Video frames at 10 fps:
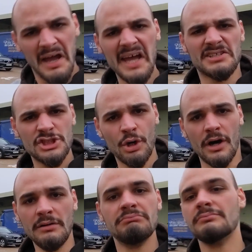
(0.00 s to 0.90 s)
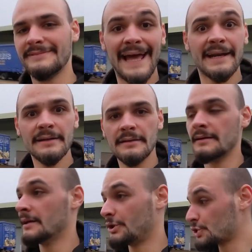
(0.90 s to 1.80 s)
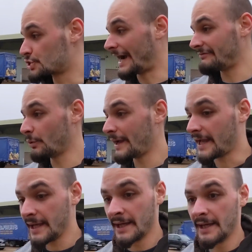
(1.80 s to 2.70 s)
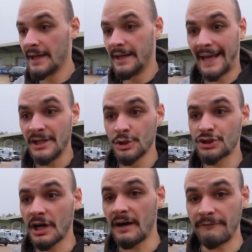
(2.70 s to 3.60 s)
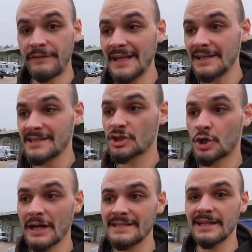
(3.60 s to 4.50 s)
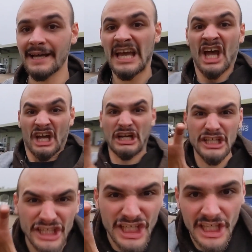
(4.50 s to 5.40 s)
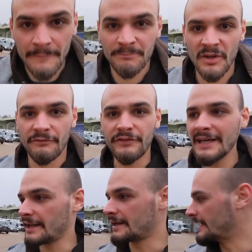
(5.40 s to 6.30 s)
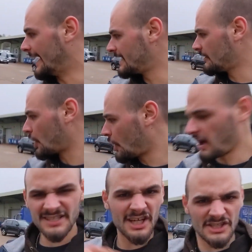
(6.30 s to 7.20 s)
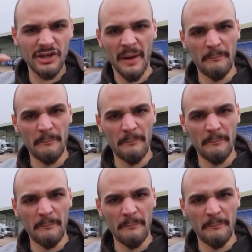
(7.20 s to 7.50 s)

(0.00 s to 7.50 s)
Ah, sure. Then you drive away and you start feeling this crazy like feeling, and the car starts doing a